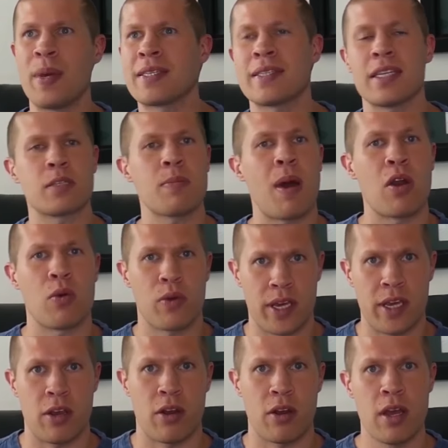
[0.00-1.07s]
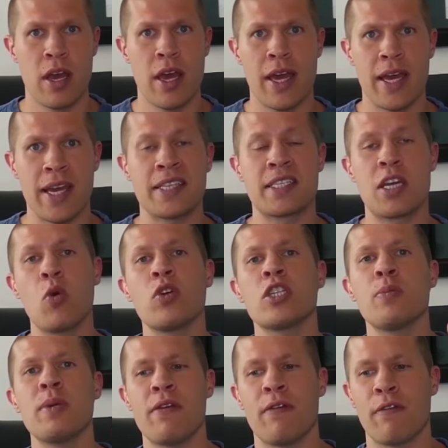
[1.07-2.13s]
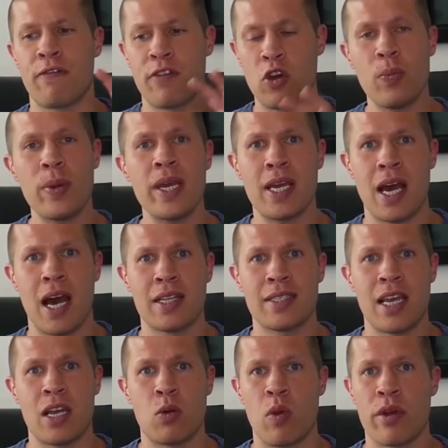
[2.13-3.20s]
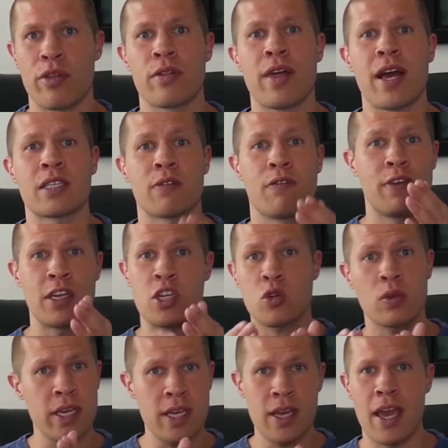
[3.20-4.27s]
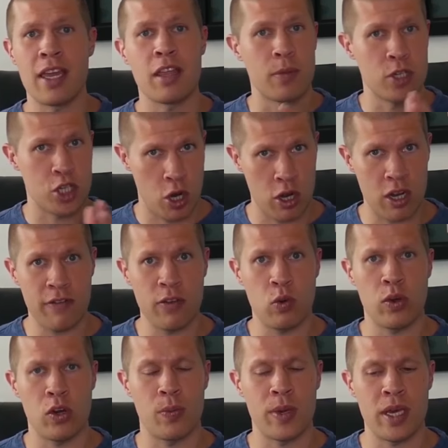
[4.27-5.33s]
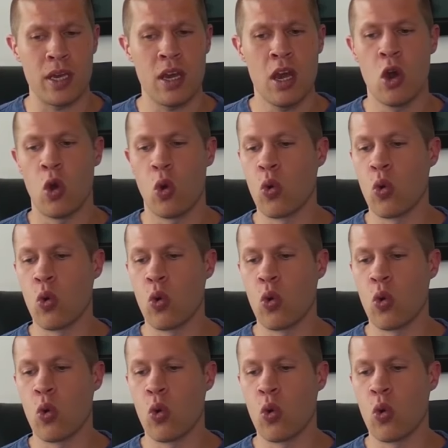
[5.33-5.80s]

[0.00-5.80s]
business model here is going to be filming content, whether that's visually, and the majority of it will be,